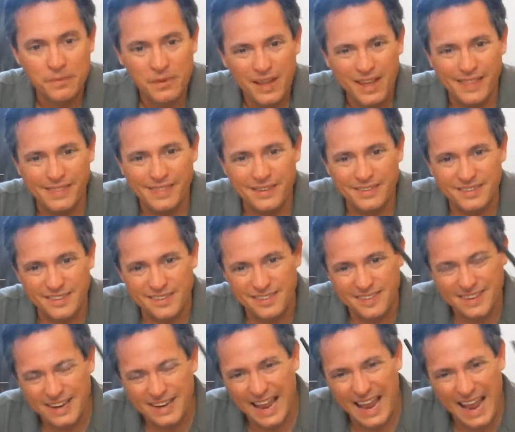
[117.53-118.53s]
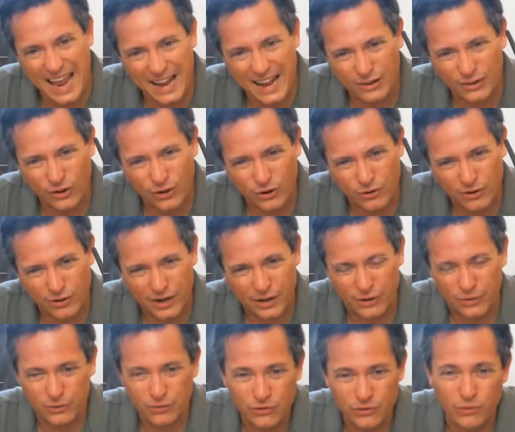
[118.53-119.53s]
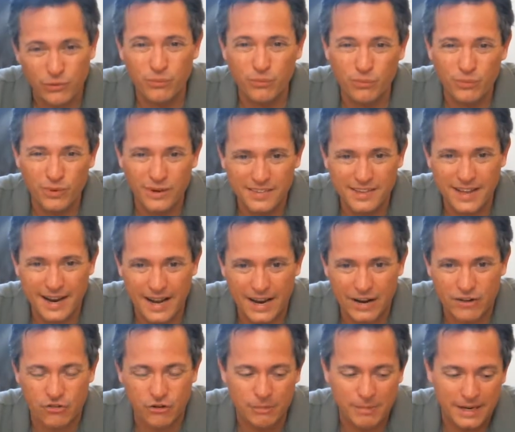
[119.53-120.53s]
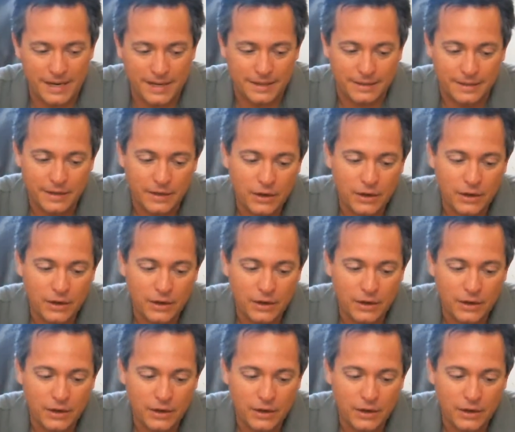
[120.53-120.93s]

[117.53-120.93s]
And this is an analog radio. So what does that actually mean?